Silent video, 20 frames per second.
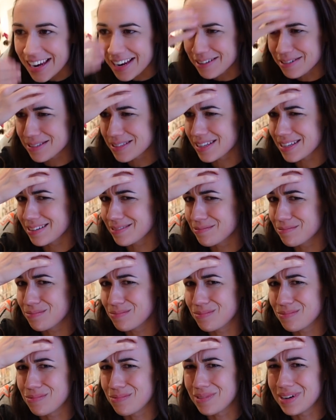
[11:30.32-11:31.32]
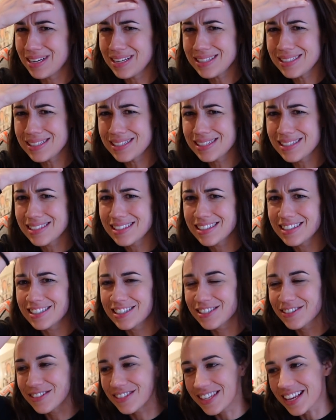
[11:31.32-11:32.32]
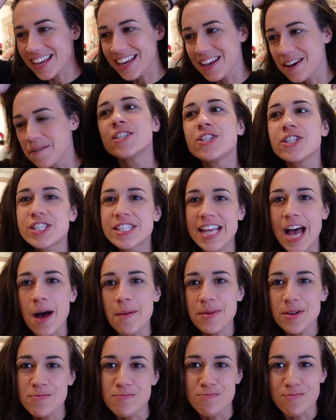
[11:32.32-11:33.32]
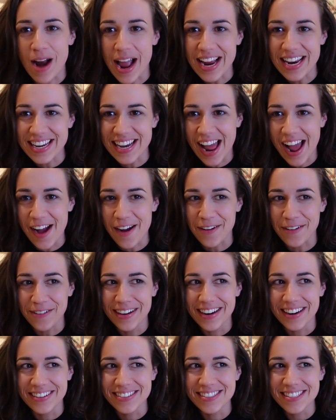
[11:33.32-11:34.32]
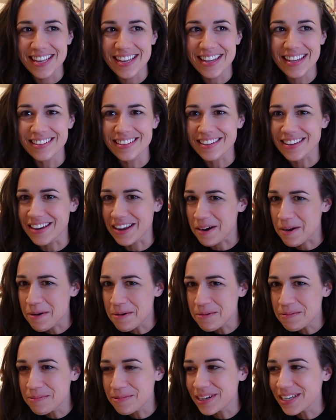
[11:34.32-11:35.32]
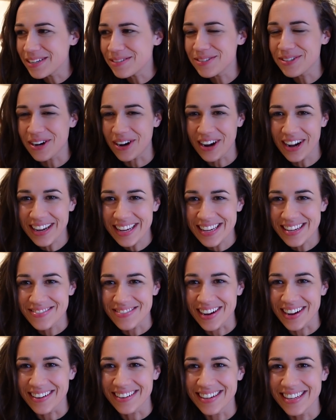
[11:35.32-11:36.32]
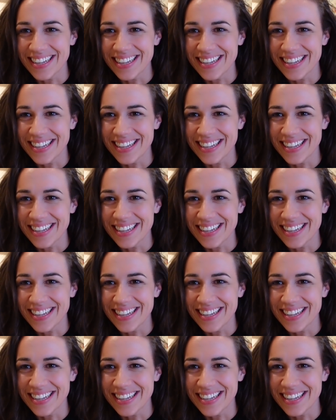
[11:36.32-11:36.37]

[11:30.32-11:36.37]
And I was like, what? And she was like, just tell me right now. And I was like, no, what are you talking about?